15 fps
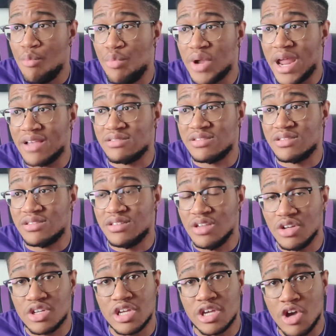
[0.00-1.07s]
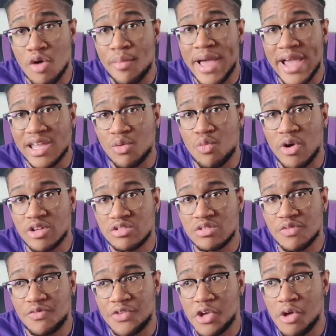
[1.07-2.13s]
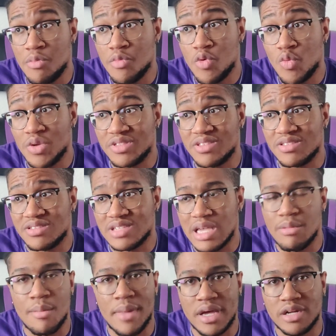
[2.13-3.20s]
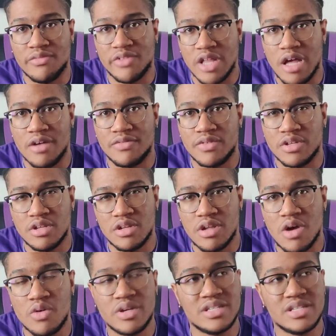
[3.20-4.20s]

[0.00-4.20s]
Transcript: but I still can go back and watch the film with the same amount of love, you know?